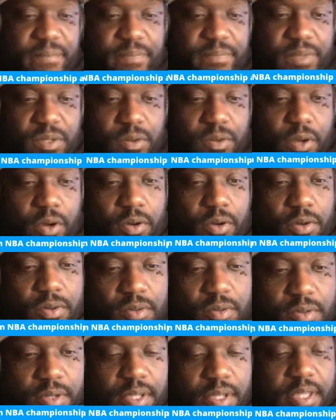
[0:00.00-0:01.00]

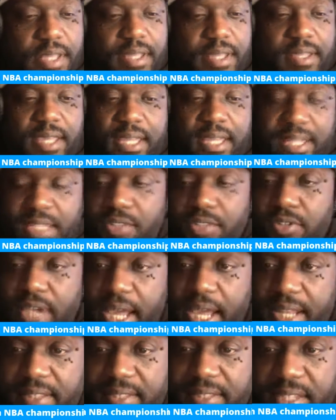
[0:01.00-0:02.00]
And then you
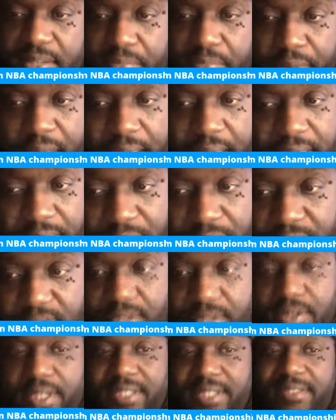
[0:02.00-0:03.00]
got to think Bradley
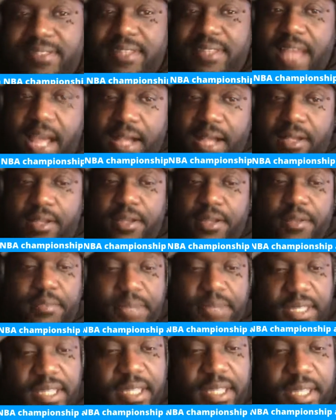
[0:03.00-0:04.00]
Beal is not going to
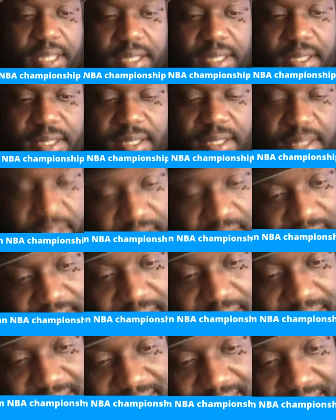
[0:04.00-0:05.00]
be
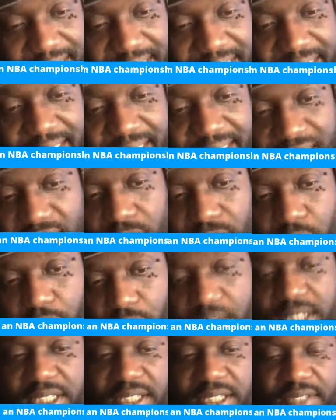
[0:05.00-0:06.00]
in
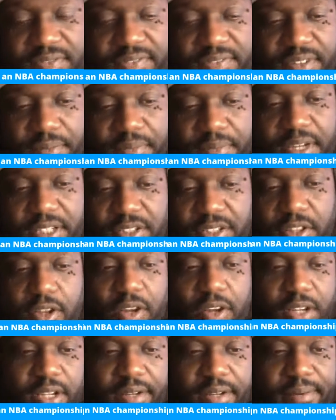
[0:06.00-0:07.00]
Washington for much
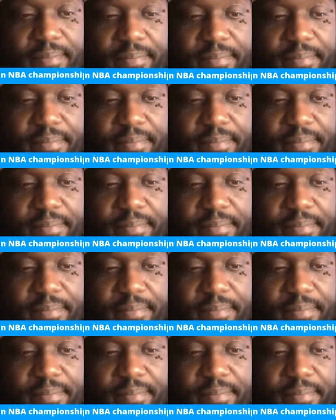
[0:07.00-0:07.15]
longer.